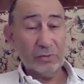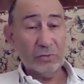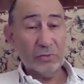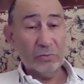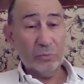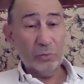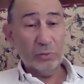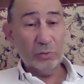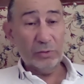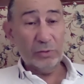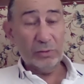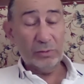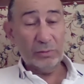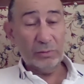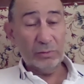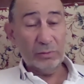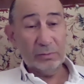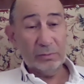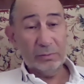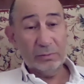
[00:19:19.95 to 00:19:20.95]
important
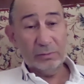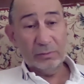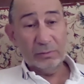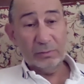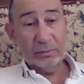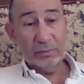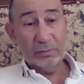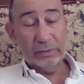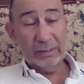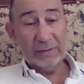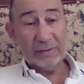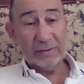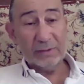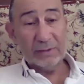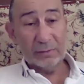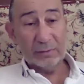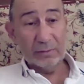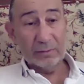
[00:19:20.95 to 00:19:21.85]
lesson.